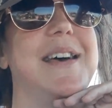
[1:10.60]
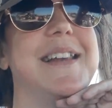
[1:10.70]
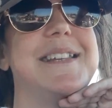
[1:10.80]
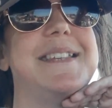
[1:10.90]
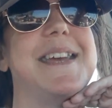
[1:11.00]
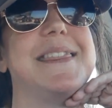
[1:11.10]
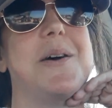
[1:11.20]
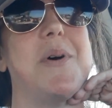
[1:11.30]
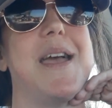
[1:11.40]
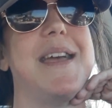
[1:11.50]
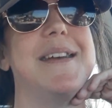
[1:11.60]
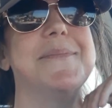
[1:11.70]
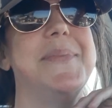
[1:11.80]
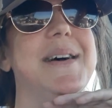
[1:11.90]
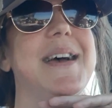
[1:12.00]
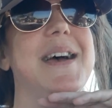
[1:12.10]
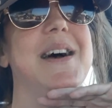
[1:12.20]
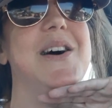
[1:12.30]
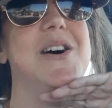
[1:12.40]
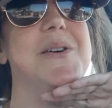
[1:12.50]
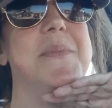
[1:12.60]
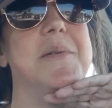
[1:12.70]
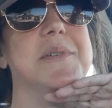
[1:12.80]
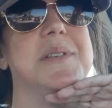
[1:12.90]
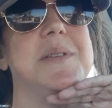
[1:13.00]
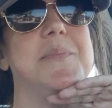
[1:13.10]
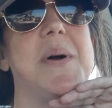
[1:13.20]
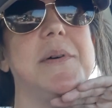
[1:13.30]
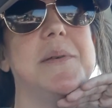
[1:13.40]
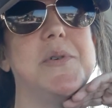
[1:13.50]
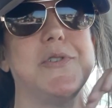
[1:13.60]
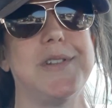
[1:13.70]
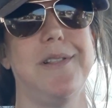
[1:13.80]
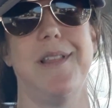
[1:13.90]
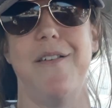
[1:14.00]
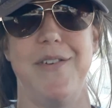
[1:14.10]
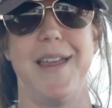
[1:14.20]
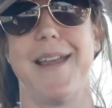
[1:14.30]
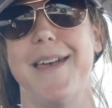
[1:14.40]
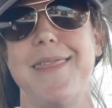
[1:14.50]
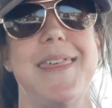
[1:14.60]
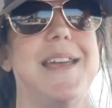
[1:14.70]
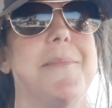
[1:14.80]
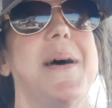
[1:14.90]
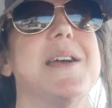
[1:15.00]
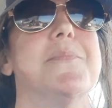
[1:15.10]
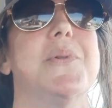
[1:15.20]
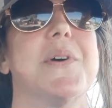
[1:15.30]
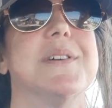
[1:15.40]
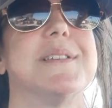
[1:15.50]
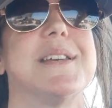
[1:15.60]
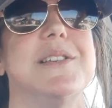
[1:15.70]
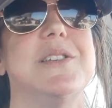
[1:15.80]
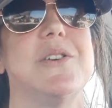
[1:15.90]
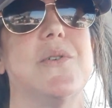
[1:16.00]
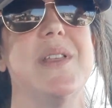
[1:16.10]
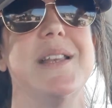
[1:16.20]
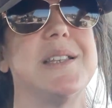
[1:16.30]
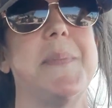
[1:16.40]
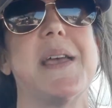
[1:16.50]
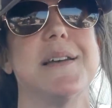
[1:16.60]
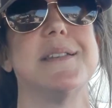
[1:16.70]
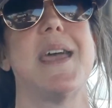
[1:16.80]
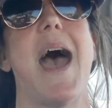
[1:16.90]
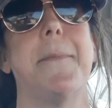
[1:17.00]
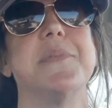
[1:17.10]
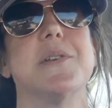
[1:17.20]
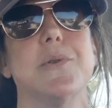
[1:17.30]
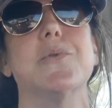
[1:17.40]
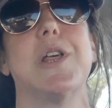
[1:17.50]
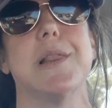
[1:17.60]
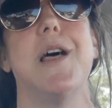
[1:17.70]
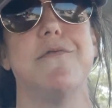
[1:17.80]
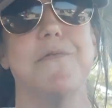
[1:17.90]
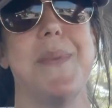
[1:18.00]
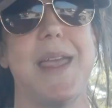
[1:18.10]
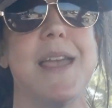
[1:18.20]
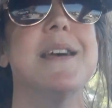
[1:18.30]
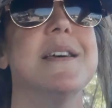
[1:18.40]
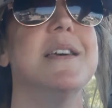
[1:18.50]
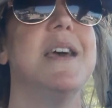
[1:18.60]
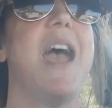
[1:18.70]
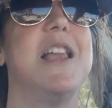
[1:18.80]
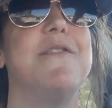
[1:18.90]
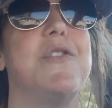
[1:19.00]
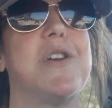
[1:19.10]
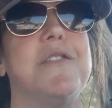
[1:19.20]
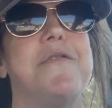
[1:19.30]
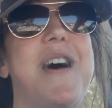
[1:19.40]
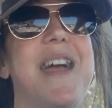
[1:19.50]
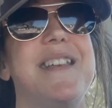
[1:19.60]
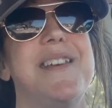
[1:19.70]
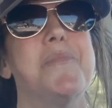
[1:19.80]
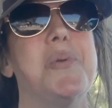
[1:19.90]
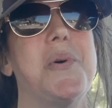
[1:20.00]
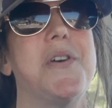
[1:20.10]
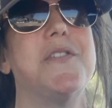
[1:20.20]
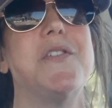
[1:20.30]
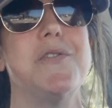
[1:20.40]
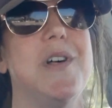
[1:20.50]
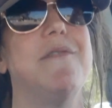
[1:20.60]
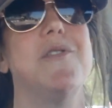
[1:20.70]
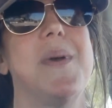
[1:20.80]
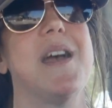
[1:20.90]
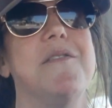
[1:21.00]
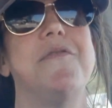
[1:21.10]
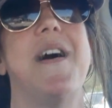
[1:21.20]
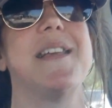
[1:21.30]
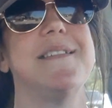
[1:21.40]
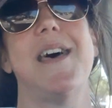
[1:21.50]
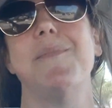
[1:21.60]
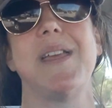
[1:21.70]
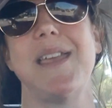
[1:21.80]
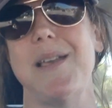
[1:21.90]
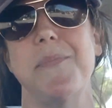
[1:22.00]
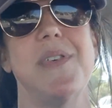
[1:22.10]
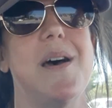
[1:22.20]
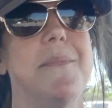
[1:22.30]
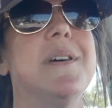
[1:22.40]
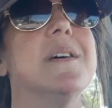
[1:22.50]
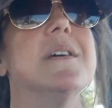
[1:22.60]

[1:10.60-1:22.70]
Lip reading: and I say it that way, but it was probably the most loving thing my employers could do, and it's because they absolutely love me. And if you can find employers who love you, man, find them and keep them.